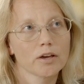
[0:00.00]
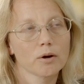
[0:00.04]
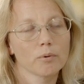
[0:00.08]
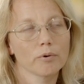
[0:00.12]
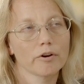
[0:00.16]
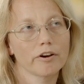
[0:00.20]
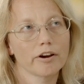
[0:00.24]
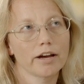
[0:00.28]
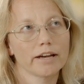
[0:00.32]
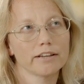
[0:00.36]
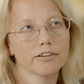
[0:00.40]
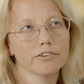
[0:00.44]

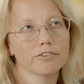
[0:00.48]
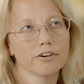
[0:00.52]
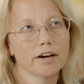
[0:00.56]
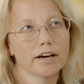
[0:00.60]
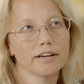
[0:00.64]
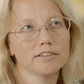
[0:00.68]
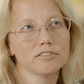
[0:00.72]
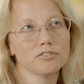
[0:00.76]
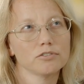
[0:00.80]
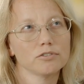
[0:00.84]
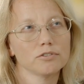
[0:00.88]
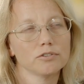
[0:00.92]
where I
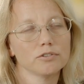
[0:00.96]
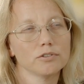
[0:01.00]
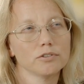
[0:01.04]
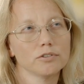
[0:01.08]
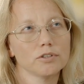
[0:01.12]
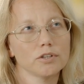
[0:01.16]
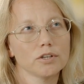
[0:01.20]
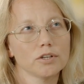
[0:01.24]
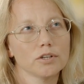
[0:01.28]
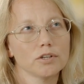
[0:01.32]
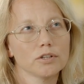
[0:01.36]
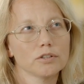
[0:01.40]
try
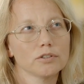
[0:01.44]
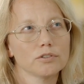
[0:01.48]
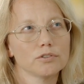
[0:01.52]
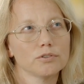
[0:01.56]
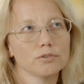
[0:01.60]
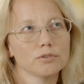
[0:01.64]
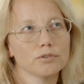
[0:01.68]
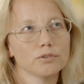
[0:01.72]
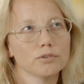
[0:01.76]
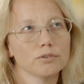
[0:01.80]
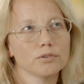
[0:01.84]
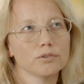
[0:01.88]
to,
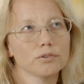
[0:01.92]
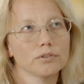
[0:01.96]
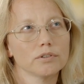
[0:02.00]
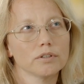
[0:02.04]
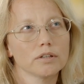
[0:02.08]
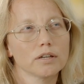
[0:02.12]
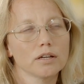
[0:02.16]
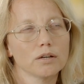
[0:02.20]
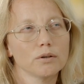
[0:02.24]
to